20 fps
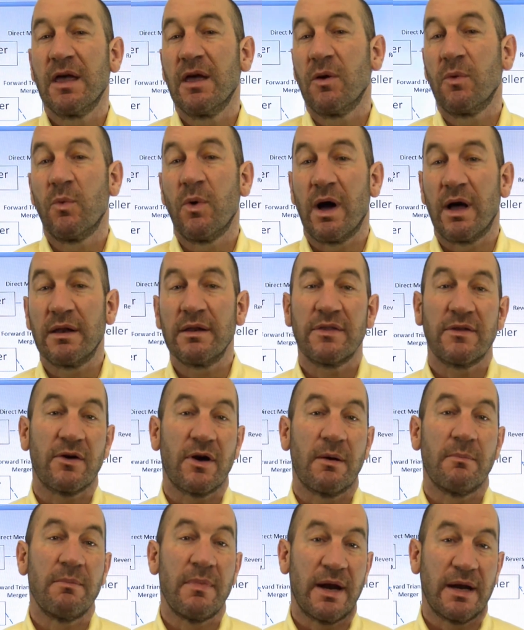One, there
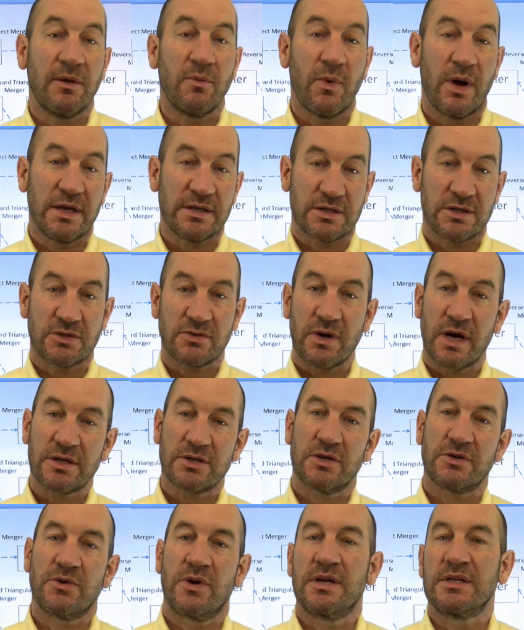are many ways to
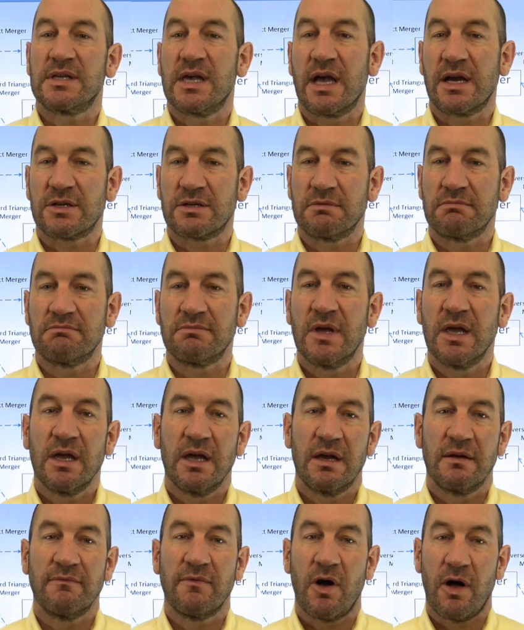structure a transaction
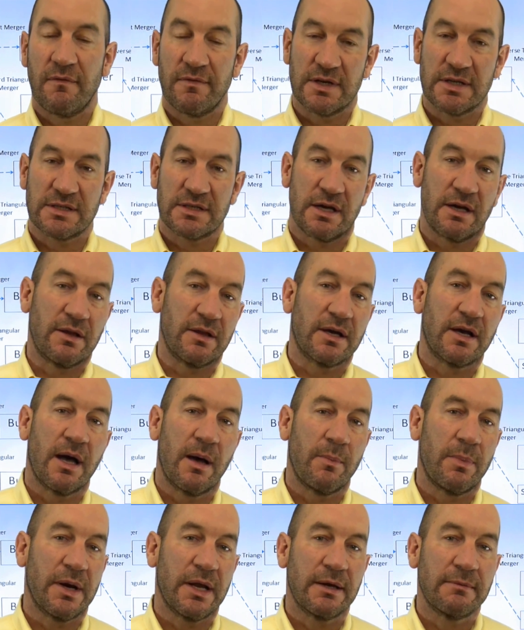involving a sale of a
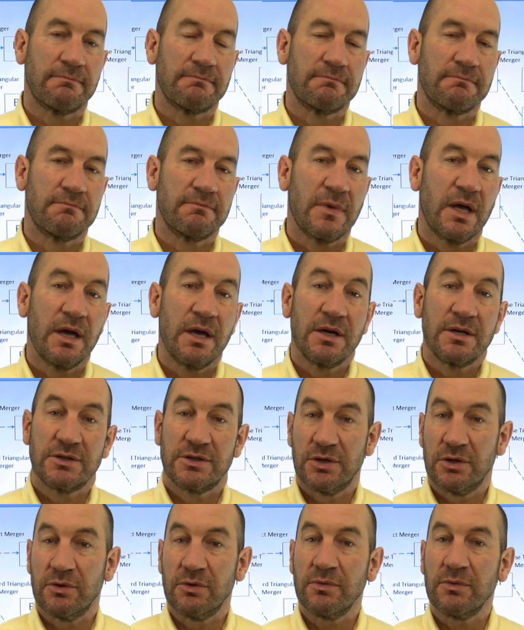company.
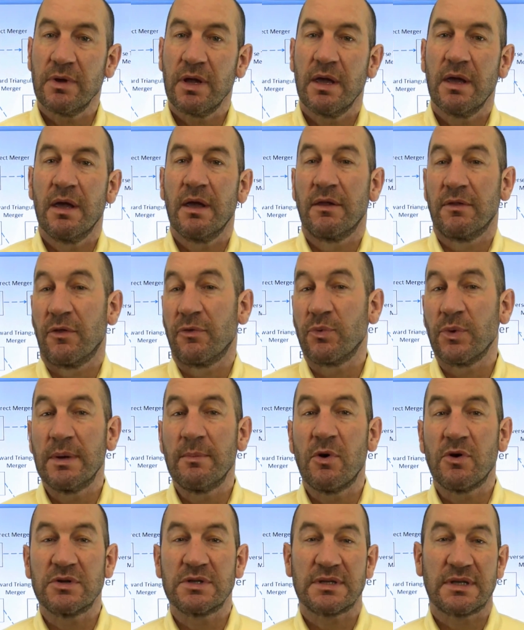Two, the three
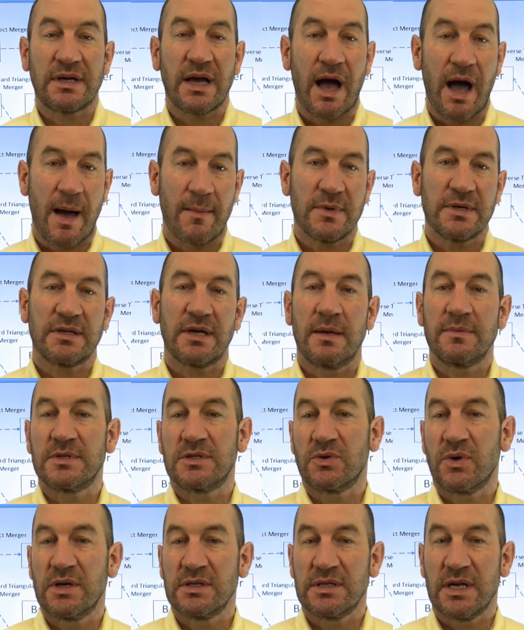most common types of
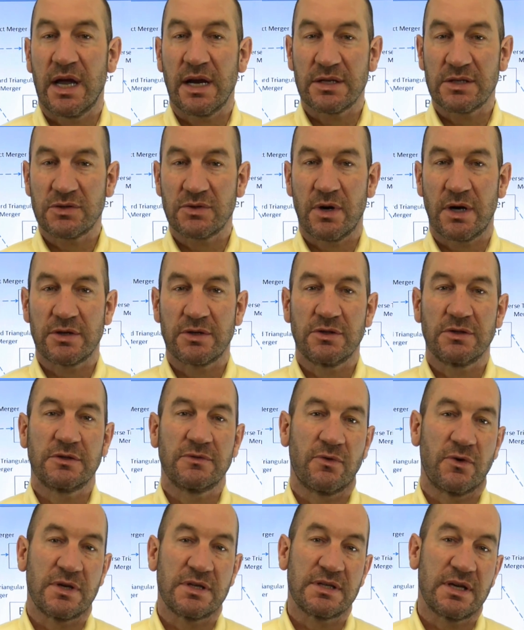transaction structures
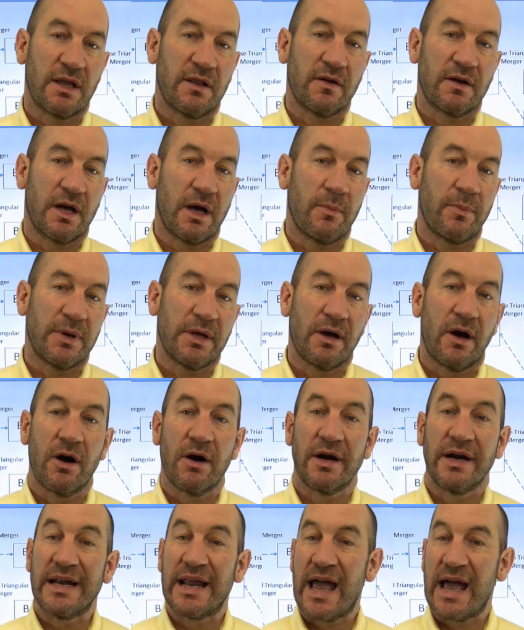for a sale of a company
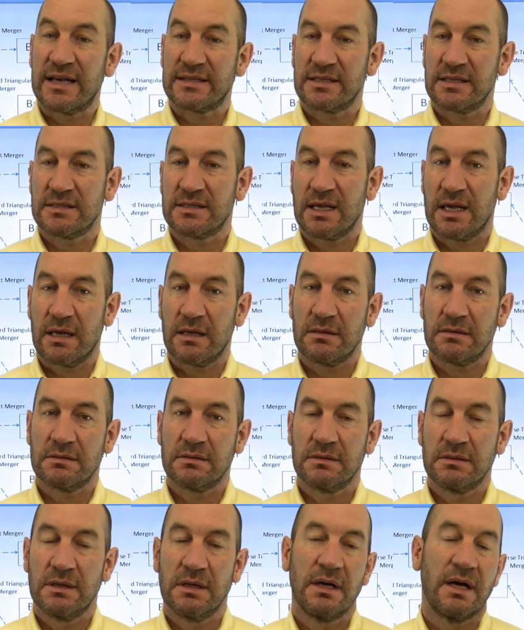are an asset sale,
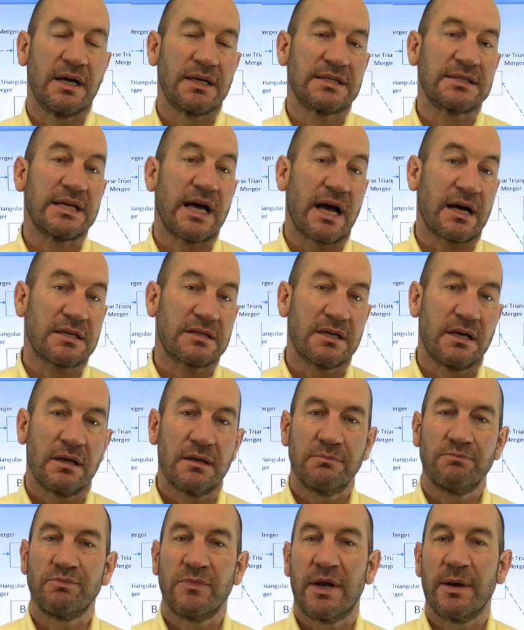a stock
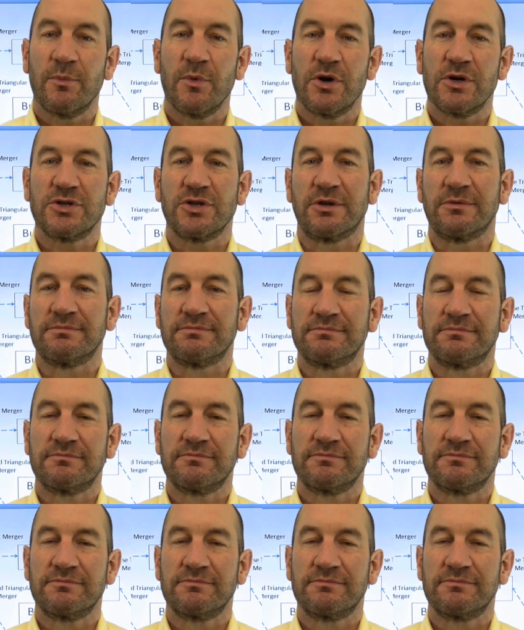sale, and a merger.